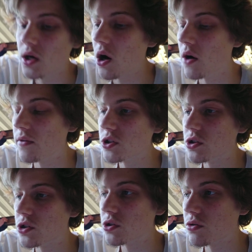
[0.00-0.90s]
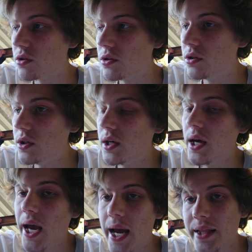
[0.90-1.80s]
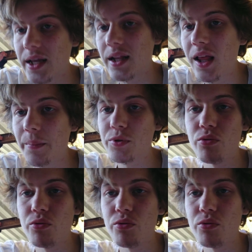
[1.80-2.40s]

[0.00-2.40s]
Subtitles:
I've lost the screw and the clips